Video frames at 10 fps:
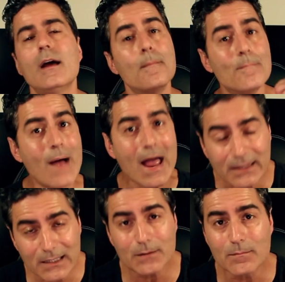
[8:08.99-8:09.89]

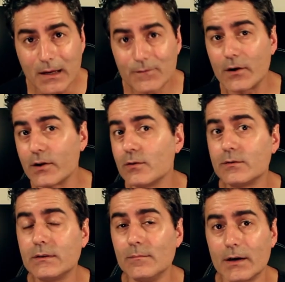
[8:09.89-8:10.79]
Mackie make very
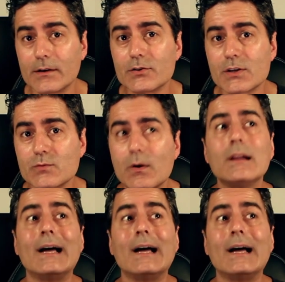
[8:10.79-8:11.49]
good monitors as well.